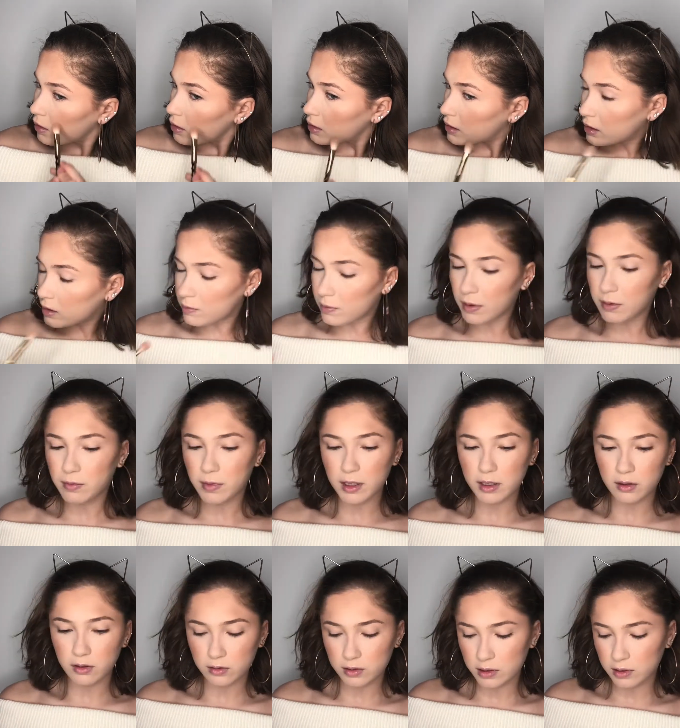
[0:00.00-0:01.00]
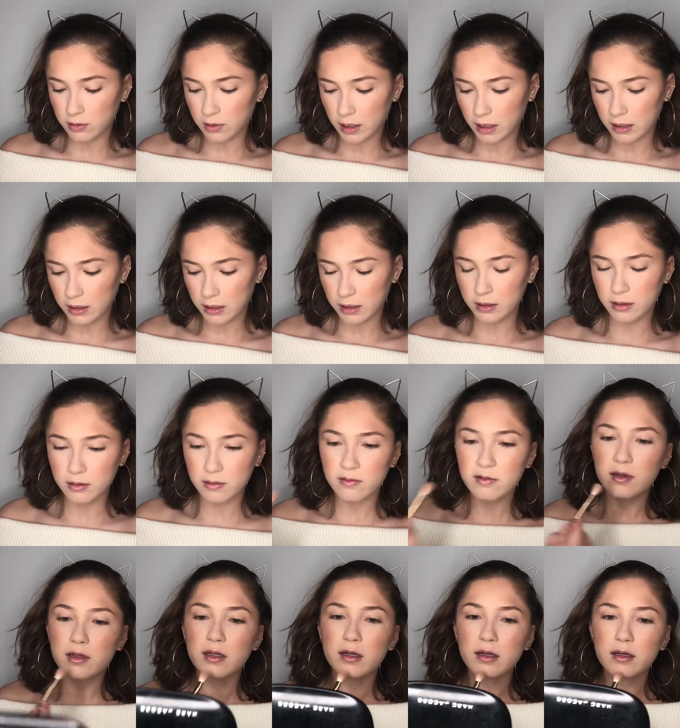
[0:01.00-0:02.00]
This has been my go-to highlighter
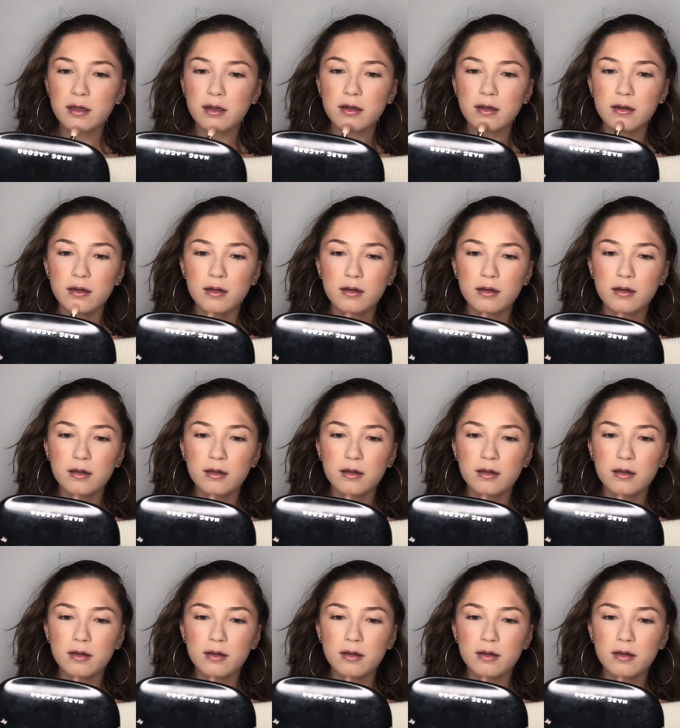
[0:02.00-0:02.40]
for like